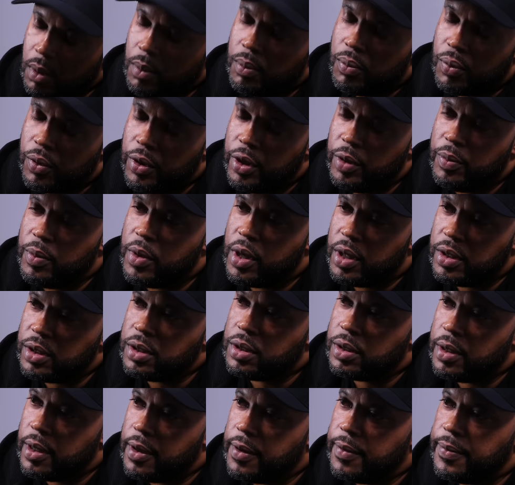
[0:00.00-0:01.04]
Pretty
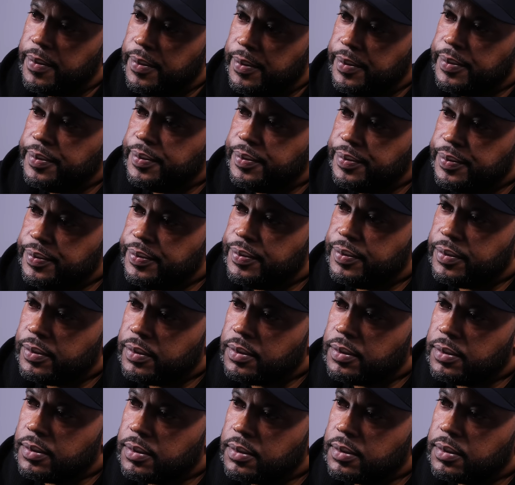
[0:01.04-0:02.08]
much. Yep.
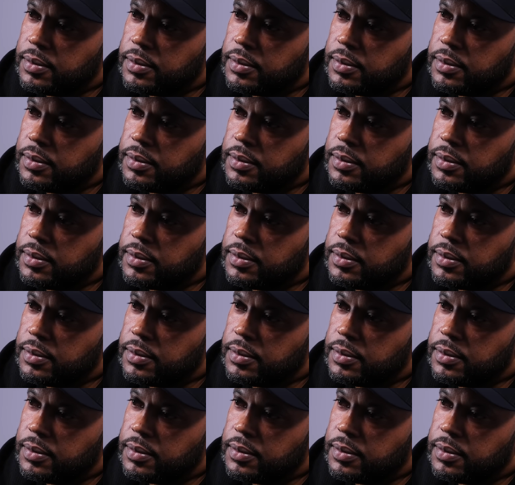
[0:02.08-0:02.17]
Yeah.